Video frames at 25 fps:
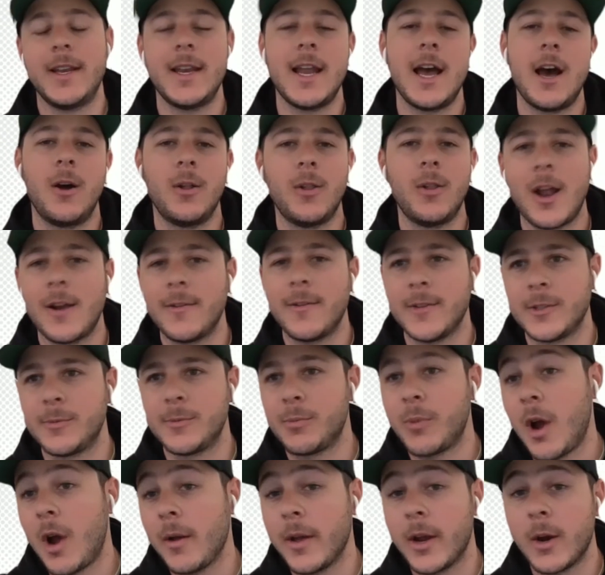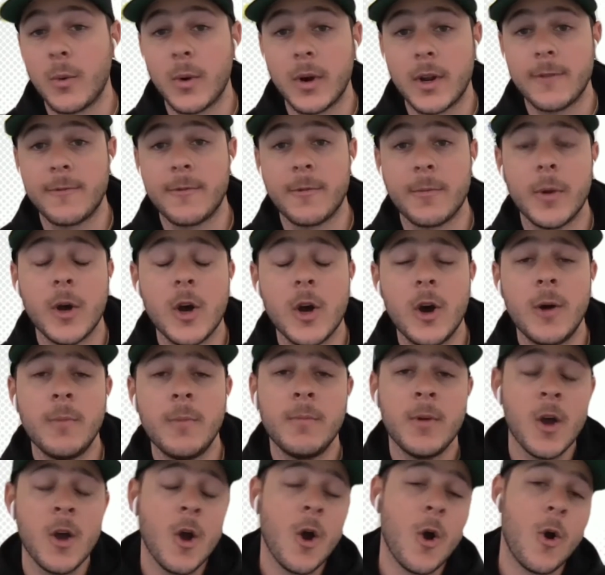Now a lot of us probably are working from
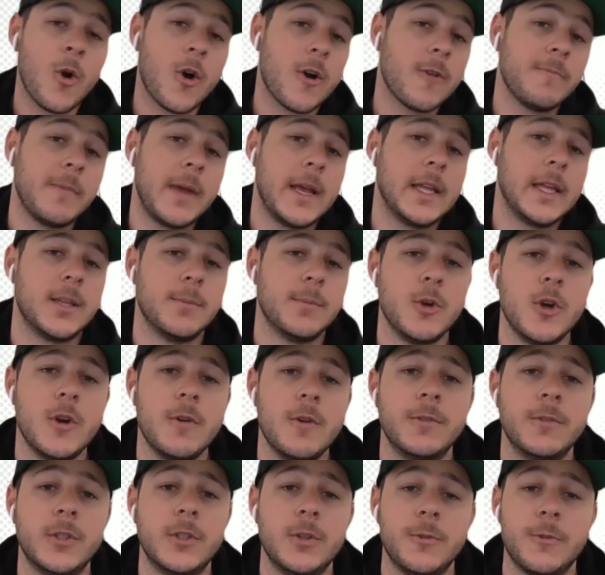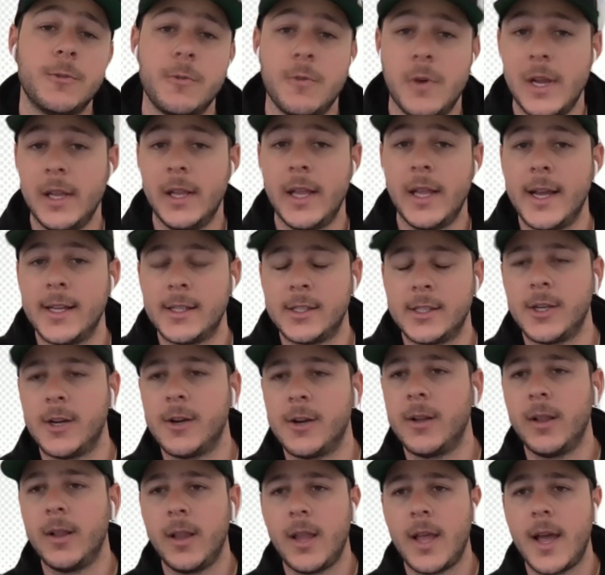home or have made the move to
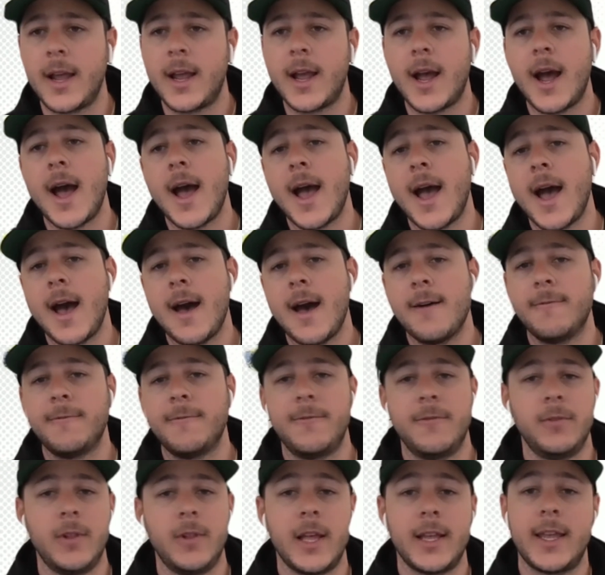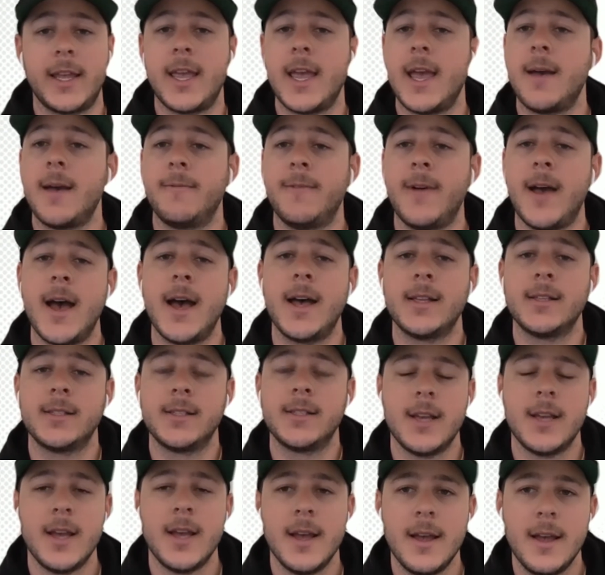freelancer like I have, like Cam has.